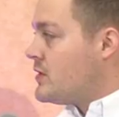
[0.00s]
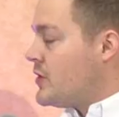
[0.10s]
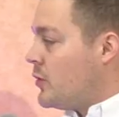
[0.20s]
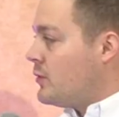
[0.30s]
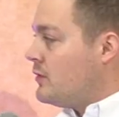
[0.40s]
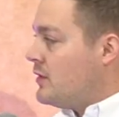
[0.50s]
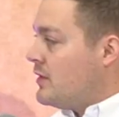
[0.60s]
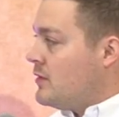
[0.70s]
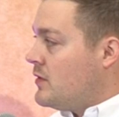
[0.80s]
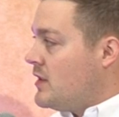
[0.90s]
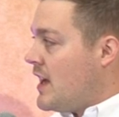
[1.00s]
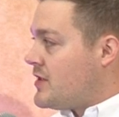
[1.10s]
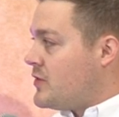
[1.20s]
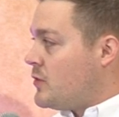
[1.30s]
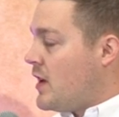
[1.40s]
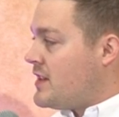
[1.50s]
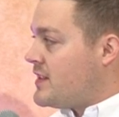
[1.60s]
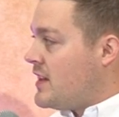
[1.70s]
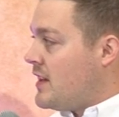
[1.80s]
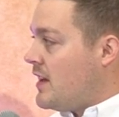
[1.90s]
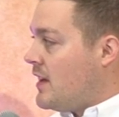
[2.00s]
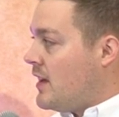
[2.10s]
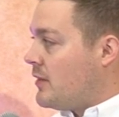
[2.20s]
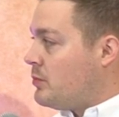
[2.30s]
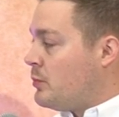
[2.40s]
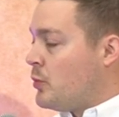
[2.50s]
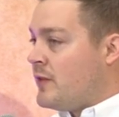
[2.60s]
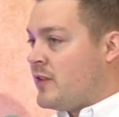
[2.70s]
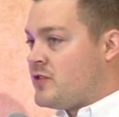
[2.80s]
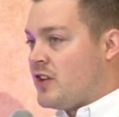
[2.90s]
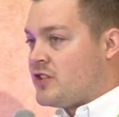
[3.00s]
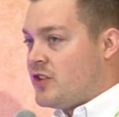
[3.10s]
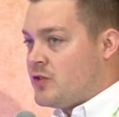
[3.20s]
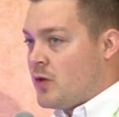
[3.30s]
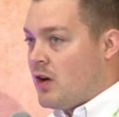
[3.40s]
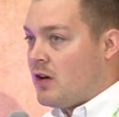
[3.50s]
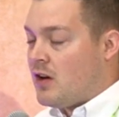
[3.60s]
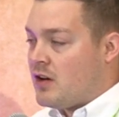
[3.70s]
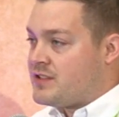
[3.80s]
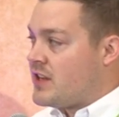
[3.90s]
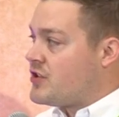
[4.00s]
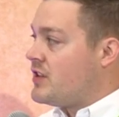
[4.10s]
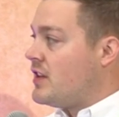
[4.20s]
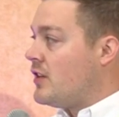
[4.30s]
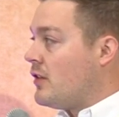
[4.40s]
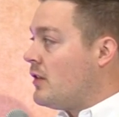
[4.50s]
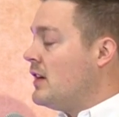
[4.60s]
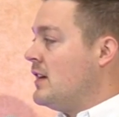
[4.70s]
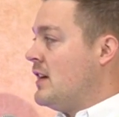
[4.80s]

so, yeah, so as a, uh, a, brief introduction into our, our session here,